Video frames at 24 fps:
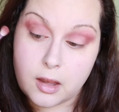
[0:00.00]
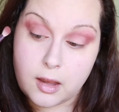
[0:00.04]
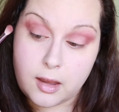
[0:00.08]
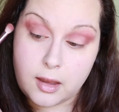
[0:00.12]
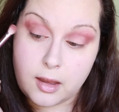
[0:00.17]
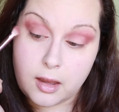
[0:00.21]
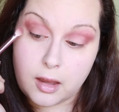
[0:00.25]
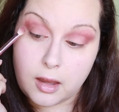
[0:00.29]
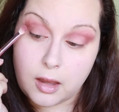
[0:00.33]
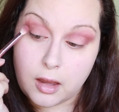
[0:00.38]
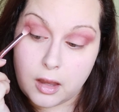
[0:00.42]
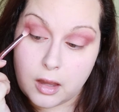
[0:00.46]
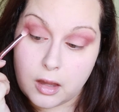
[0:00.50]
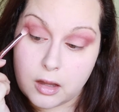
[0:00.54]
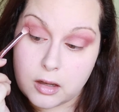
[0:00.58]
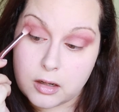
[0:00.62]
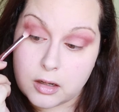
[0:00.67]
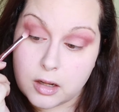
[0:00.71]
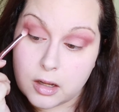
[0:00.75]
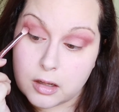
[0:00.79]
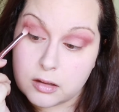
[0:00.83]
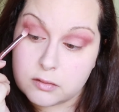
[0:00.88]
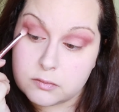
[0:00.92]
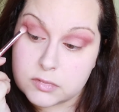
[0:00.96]

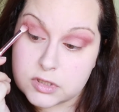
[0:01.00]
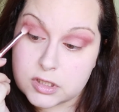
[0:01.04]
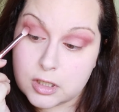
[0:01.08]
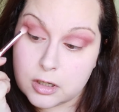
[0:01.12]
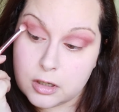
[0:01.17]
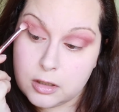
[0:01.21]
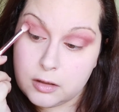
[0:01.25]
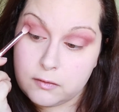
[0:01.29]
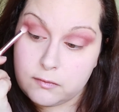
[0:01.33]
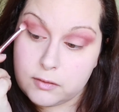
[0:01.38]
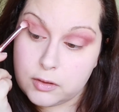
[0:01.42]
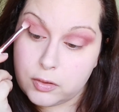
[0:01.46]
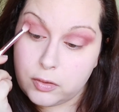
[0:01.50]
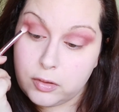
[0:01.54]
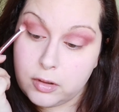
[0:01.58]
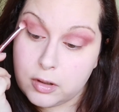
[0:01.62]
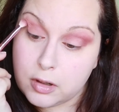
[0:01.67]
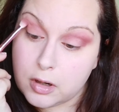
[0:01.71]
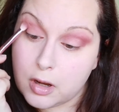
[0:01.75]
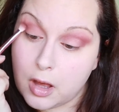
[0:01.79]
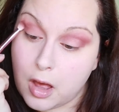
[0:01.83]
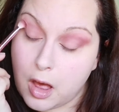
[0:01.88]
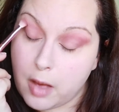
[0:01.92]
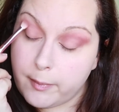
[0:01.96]
And I'm sorry if you
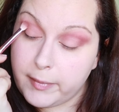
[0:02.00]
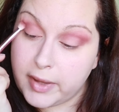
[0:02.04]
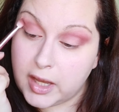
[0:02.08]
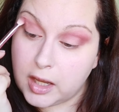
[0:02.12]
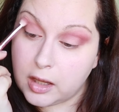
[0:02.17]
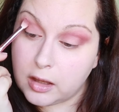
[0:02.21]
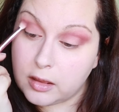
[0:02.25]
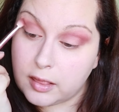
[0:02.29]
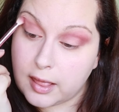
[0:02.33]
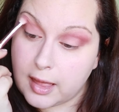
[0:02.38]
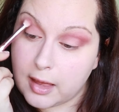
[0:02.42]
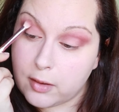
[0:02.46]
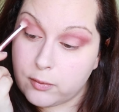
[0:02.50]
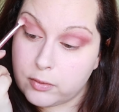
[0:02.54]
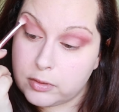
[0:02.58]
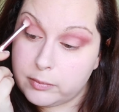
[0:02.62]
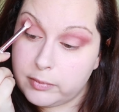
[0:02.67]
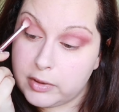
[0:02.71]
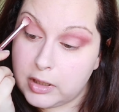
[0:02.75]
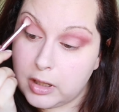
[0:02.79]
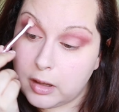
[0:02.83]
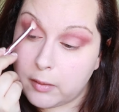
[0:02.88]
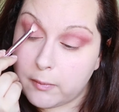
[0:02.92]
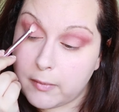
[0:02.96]
hear a humming, that would
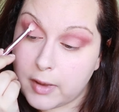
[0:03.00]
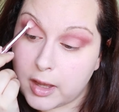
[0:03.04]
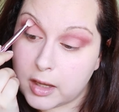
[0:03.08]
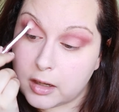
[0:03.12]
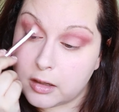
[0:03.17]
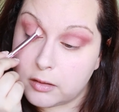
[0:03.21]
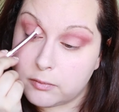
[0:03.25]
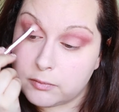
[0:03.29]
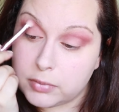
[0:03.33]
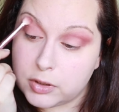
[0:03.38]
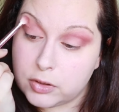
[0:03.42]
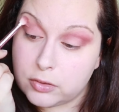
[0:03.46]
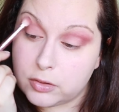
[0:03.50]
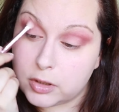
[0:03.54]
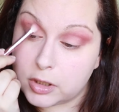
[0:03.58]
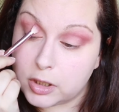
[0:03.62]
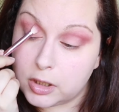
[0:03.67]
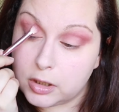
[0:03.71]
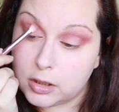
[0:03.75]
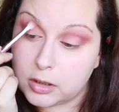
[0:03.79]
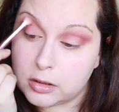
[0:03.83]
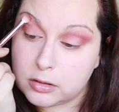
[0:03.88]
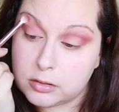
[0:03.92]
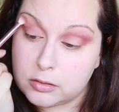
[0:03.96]
be my
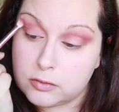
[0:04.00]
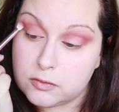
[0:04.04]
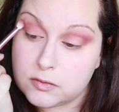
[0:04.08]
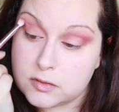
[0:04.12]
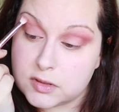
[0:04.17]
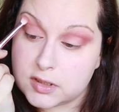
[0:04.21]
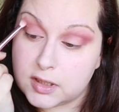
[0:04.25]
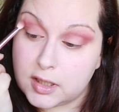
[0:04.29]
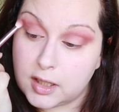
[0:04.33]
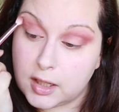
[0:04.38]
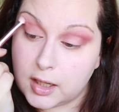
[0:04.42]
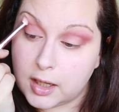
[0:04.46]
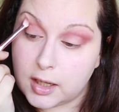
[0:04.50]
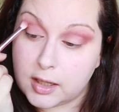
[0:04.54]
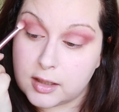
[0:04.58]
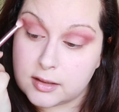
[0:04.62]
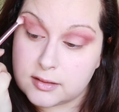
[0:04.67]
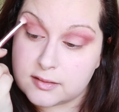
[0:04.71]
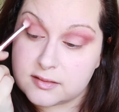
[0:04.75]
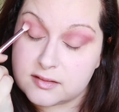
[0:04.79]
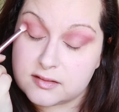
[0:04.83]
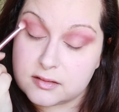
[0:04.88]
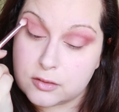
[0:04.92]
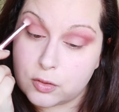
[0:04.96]
computer losing
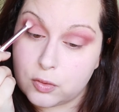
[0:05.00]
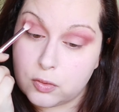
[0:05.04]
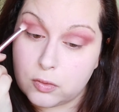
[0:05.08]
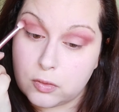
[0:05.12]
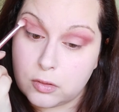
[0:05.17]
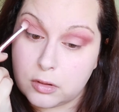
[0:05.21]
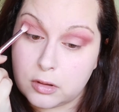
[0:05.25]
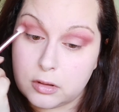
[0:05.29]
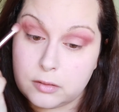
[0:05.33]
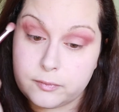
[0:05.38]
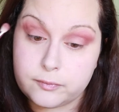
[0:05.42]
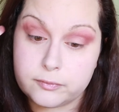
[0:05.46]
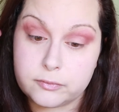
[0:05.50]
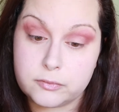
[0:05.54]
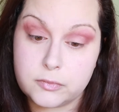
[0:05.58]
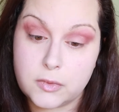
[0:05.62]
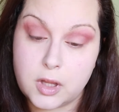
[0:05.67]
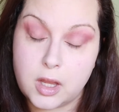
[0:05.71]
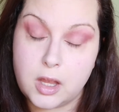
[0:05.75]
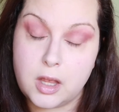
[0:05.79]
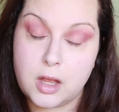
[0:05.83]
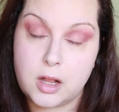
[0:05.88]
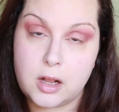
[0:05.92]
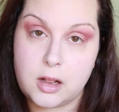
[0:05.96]
its cool,
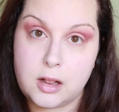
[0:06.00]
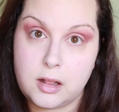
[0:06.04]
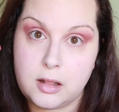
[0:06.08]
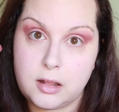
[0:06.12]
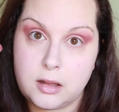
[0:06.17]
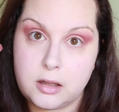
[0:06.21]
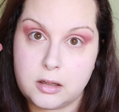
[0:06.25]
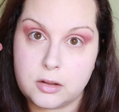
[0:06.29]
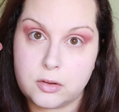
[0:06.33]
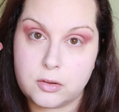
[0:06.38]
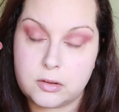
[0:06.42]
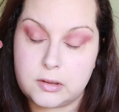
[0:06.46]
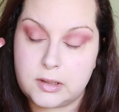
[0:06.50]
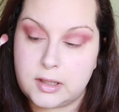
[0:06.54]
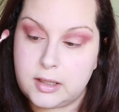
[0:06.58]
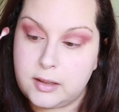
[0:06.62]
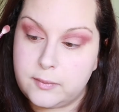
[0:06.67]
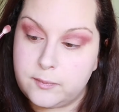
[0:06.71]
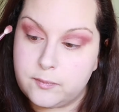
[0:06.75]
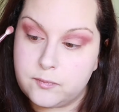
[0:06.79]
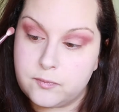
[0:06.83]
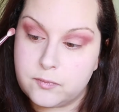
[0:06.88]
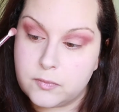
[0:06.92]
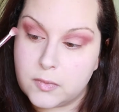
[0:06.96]

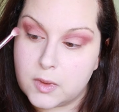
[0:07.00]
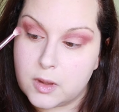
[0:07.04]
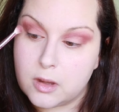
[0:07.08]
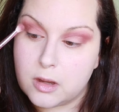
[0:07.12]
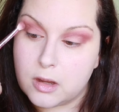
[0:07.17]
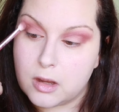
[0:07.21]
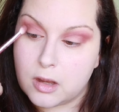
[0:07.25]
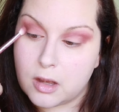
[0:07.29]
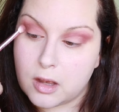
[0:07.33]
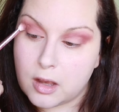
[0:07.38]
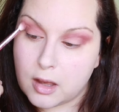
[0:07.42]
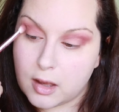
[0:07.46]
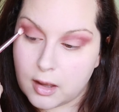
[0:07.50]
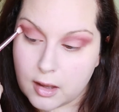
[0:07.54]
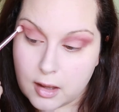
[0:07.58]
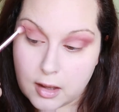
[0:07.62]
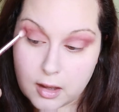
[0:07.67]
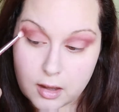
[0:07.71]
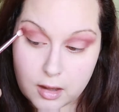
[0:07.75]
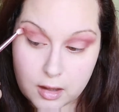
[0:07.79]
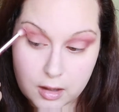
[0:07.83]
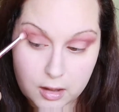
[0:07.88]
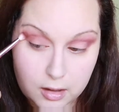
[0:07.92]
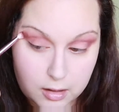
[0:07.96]
literally.
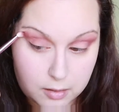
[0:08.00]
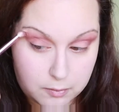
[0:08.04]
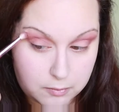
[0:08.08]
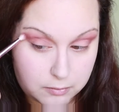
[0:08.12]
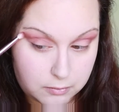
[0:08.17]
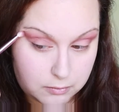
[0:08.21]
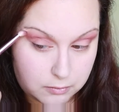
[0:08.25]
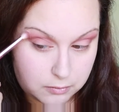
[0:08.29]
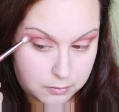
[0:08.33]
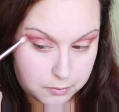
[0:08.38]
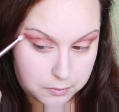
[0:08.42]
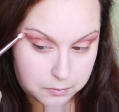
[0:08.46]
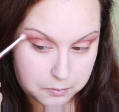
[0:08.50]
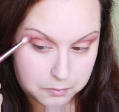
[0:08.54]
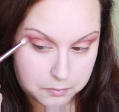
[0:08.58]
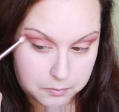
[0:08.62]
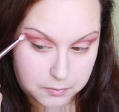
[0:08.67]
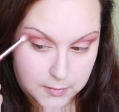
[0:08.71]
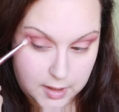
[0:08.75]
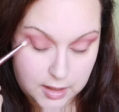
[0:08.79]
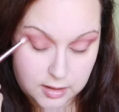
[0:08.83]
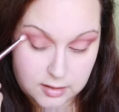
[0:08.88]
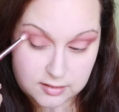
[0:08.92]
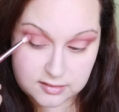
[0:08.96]
And
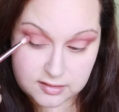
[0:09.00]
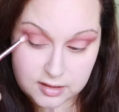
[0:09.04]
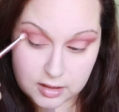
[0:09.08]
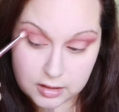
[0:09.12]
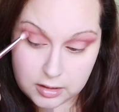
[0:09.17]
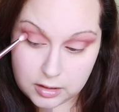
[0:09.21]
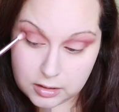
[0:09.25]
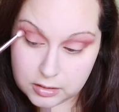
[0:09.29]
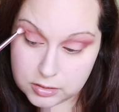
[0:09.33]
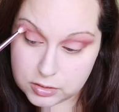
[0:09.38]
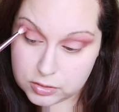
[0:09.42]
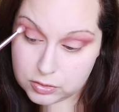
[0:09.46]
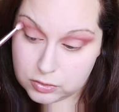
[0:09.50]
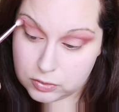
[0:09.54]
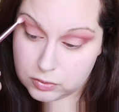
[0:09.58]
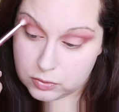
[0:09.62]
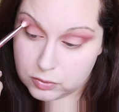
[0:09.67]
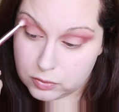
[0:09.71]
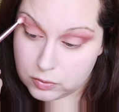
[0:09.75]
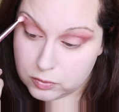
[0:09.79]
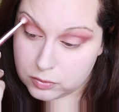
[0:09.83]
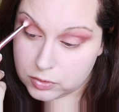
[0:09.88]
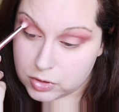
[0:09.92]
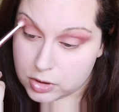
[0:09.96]
deciding
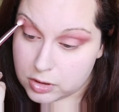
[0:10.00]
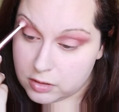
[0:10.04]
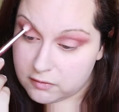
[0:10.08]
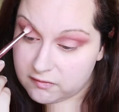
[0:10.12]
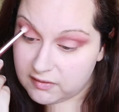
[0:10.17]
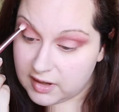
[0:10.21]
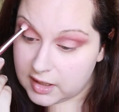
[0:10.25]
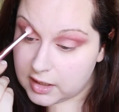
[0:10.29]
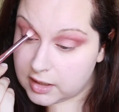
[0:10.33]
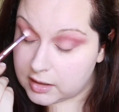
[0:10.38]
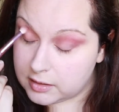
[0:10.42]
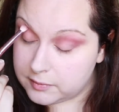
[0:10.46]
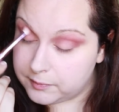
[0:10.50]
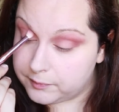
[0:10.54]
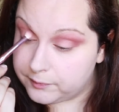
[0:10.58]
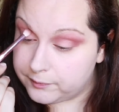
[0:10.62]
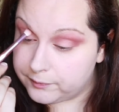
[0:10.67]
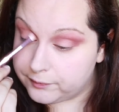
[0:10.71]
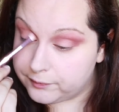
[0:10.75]
to turn the fan on.